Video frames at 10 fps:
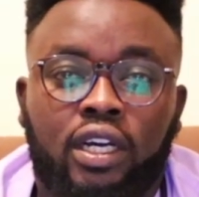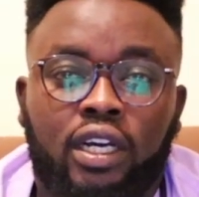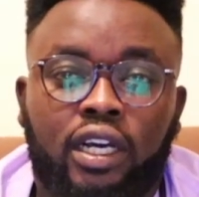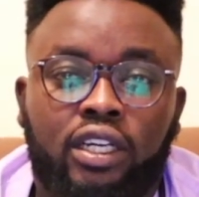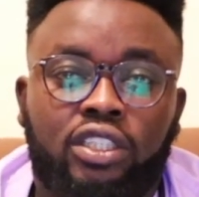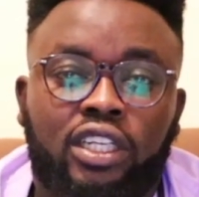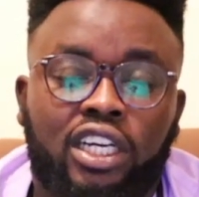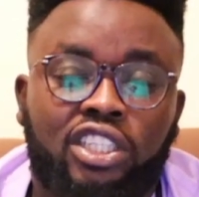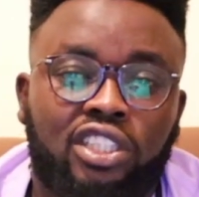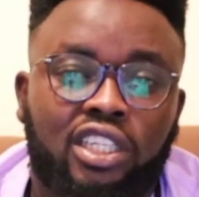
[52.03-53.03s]

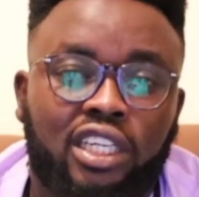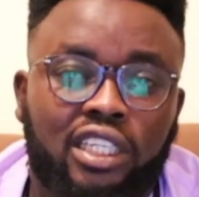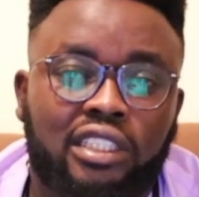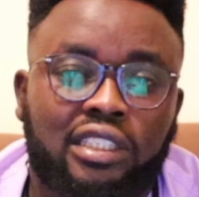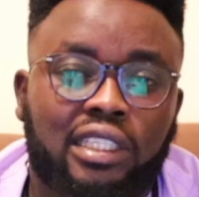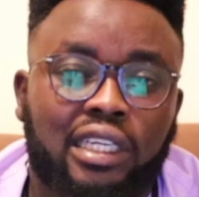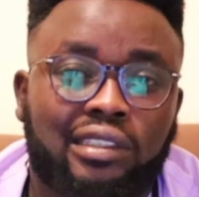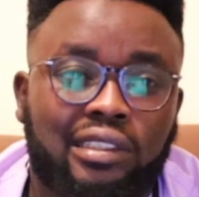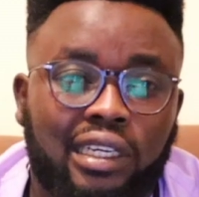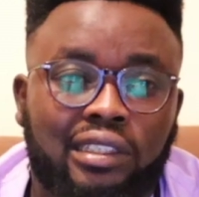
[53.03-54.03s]
endogenous
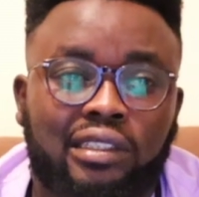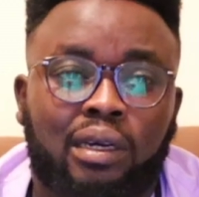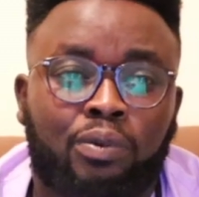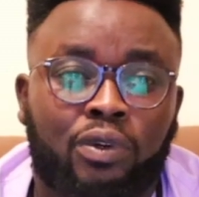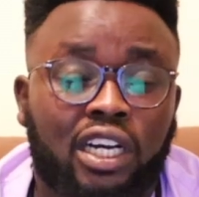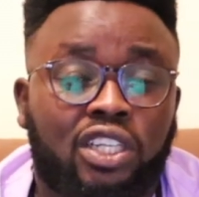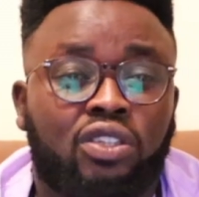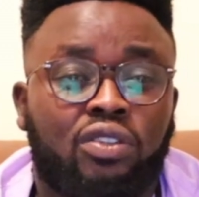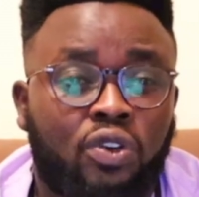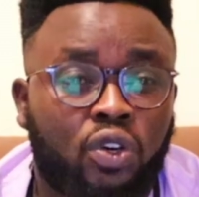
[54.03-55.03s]
excess uh, production
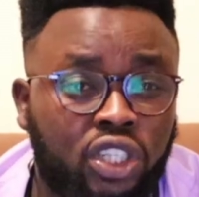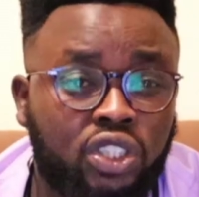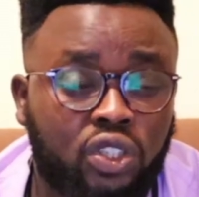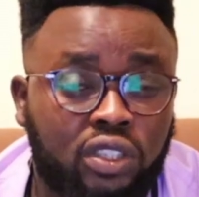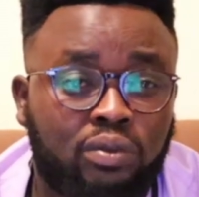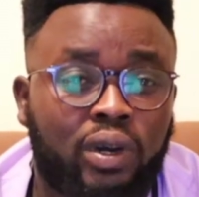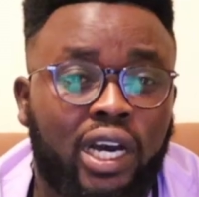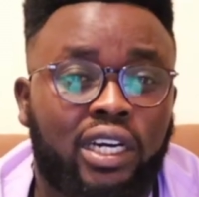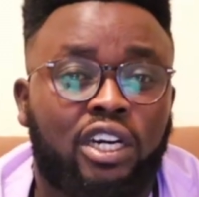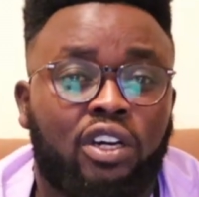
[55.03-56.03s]
of cortisols by
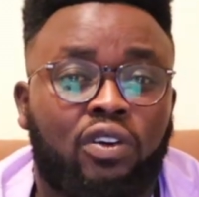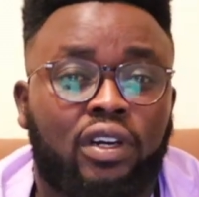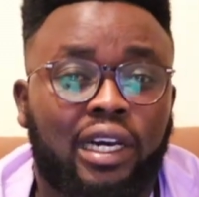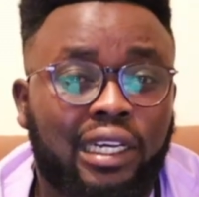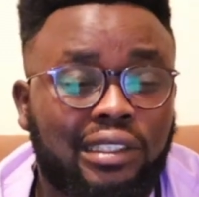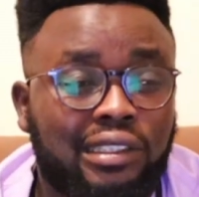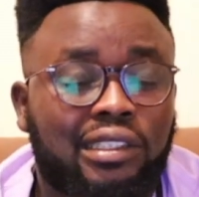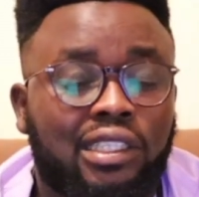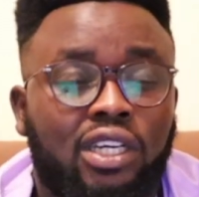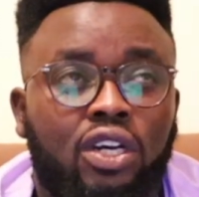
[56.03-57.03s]
adrenal glands
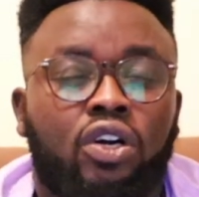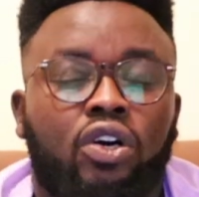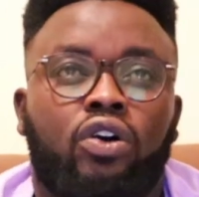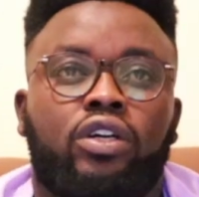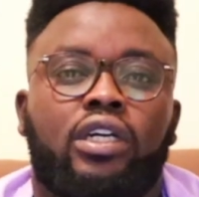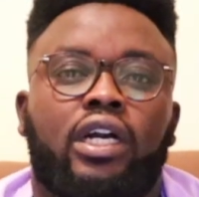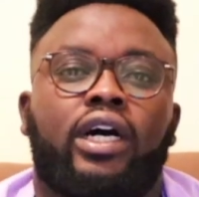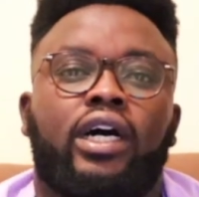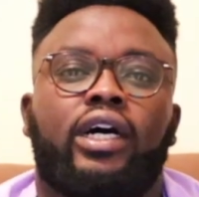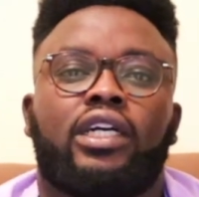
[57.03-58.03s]
or
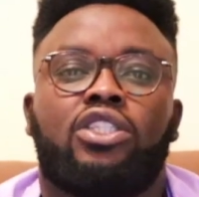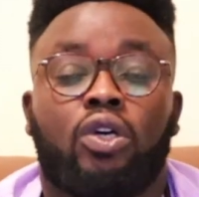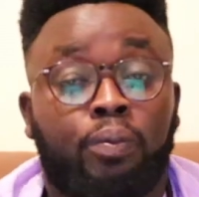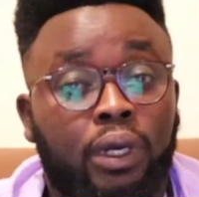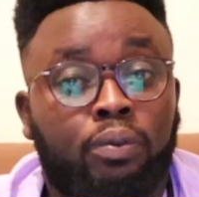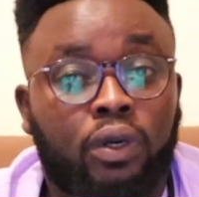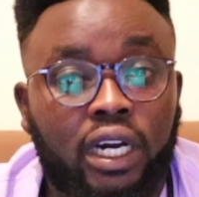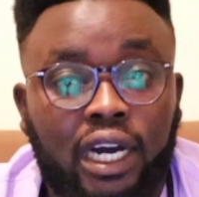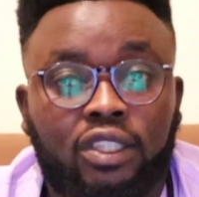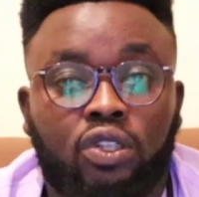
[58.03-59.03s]
uh, ectopic
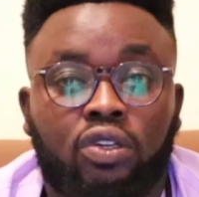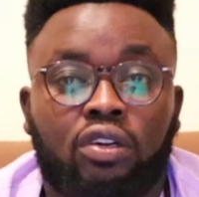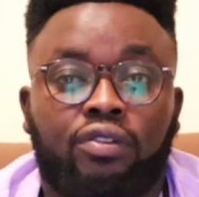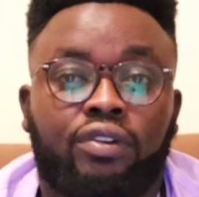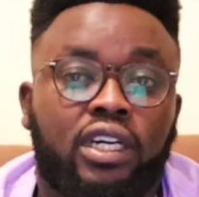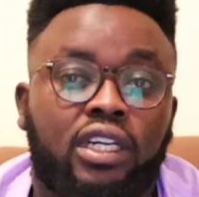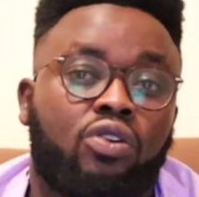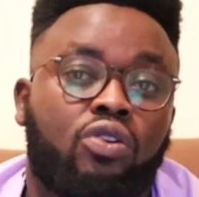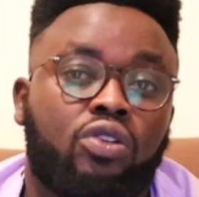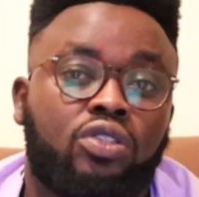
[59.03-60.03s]
production of
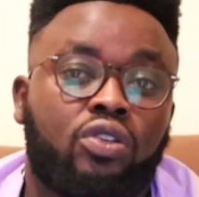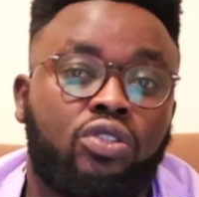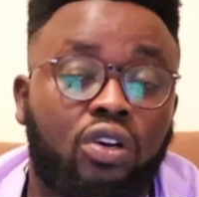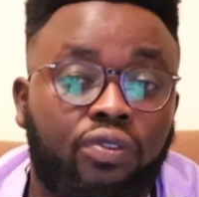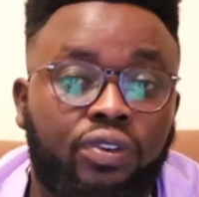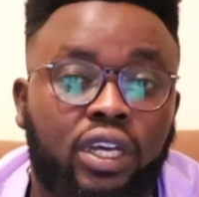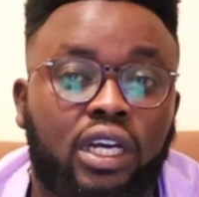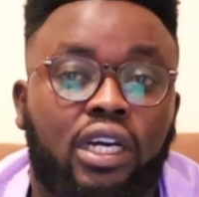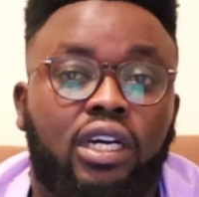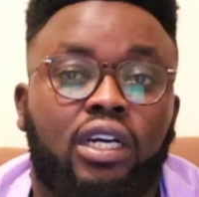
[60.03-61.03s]
adrenocorticotropic
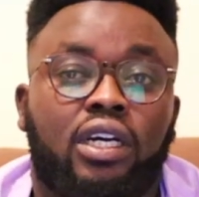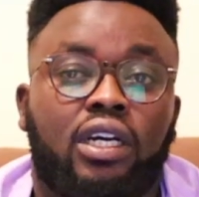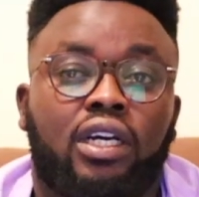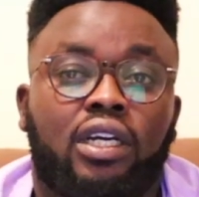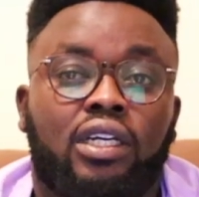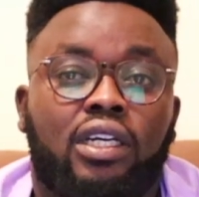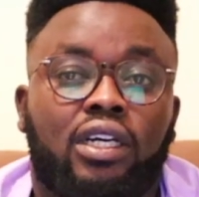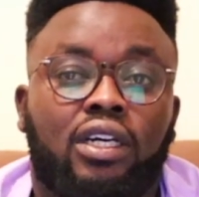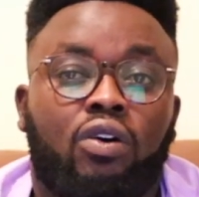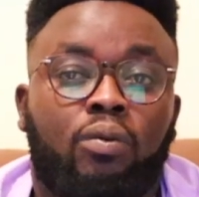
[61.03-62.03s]

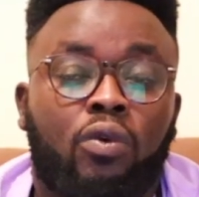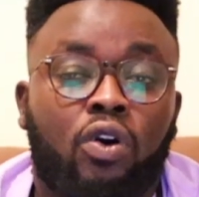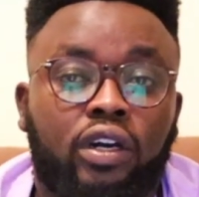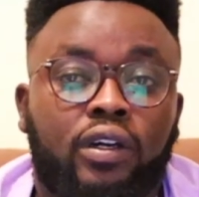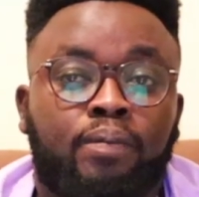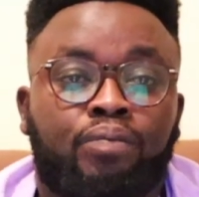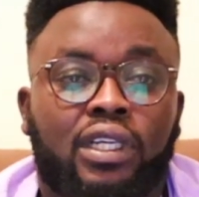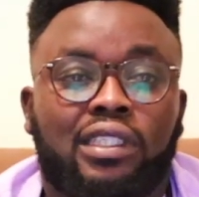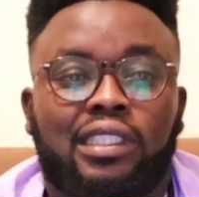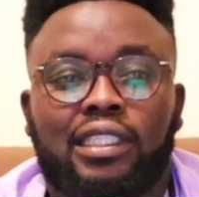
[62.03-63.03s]
hormone,
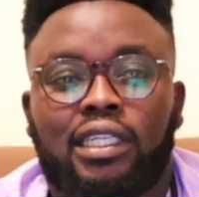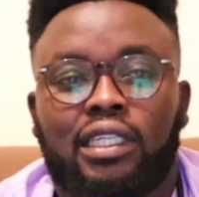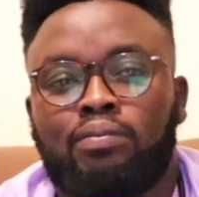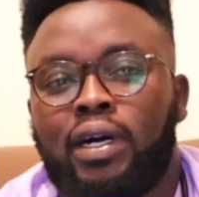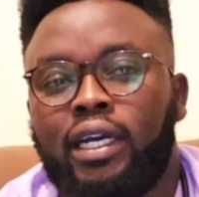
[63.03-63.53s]
such as by